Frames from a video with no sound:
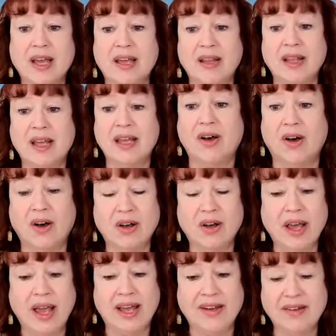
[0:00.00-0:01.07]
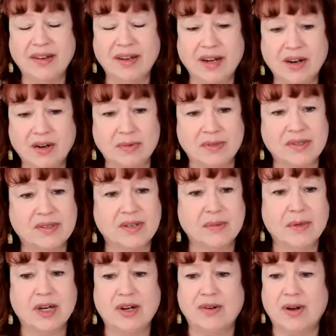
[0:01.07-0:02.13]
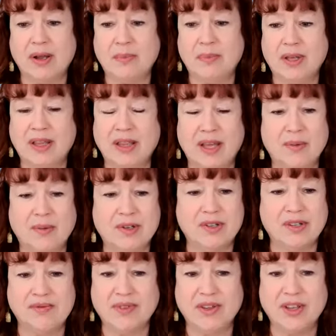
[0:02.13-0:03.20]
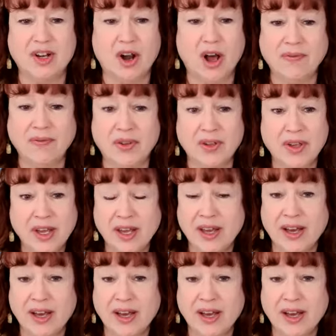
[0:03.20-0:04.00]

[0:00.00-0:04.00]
and they all had terrible stomach cramping. They were just feeling awful.